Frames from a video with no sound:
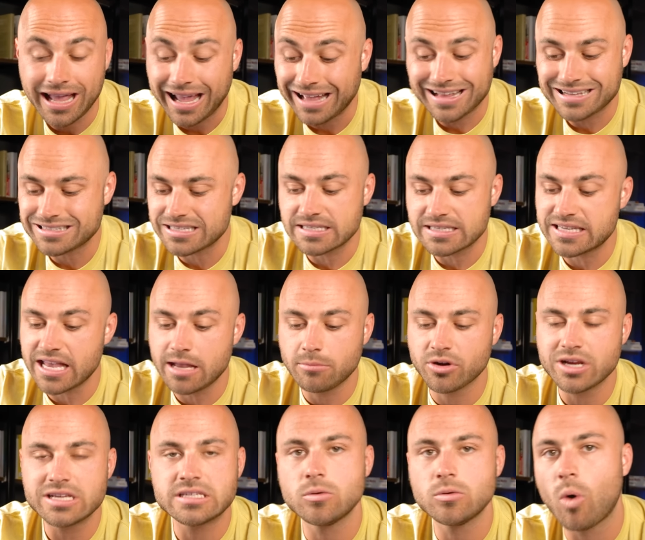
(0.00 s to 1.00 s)
And that's the same
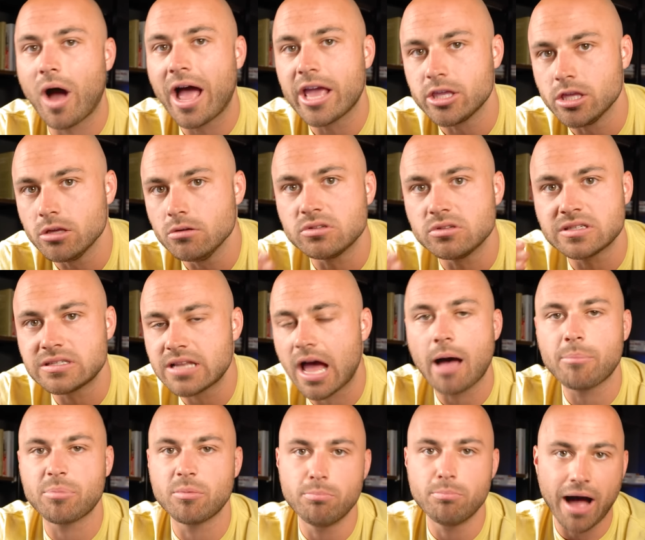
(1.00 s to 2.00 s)
reason why you
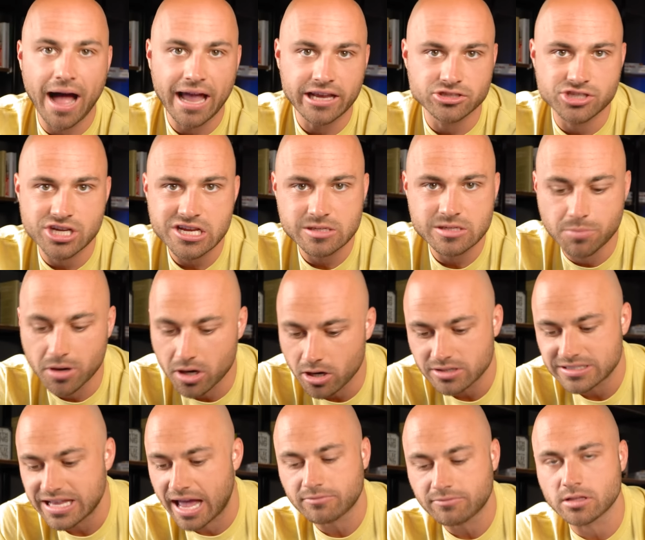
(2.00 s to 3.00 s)
stop buying
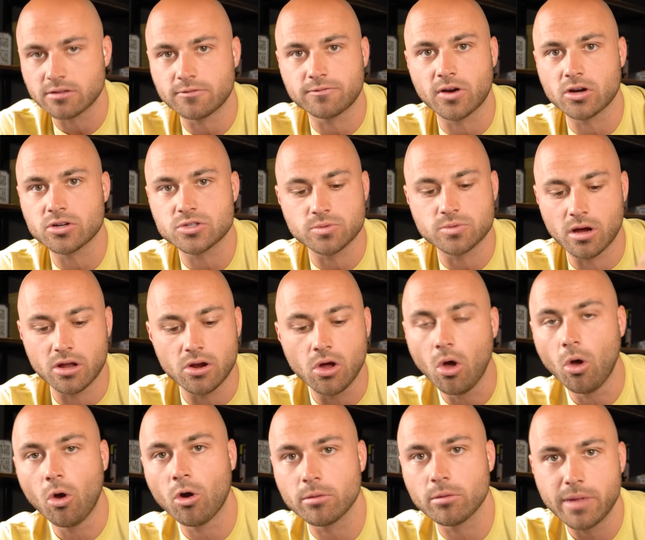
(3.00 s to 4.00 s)
cheeseburgers after the first one,
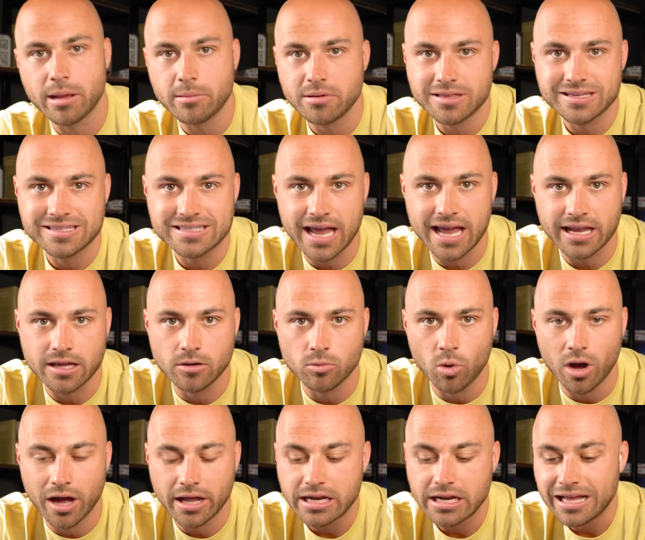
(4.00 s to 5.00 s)
or maybe the second
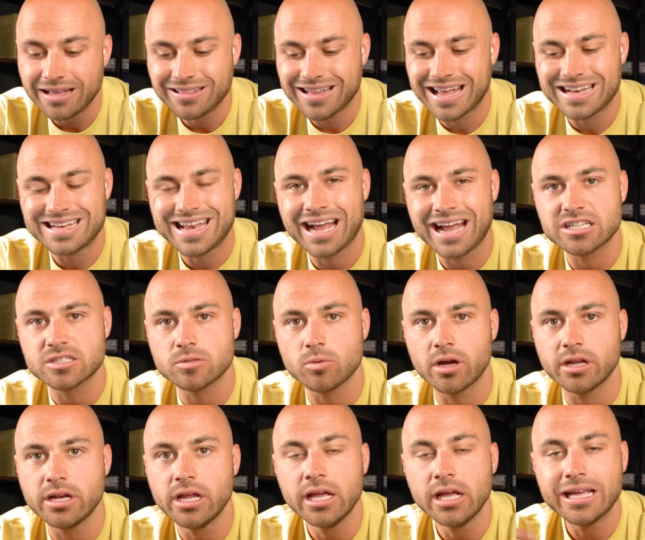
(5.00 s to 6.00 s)
one. That next
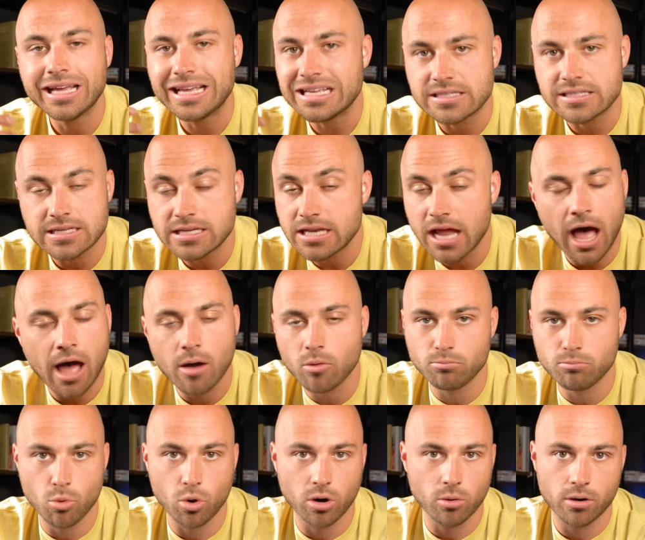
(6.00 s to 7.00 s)
one is
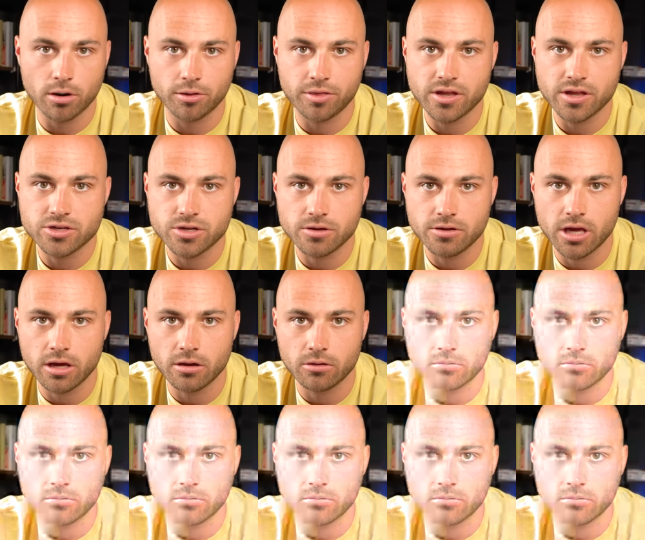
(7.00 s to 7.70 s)
not more worth it to you.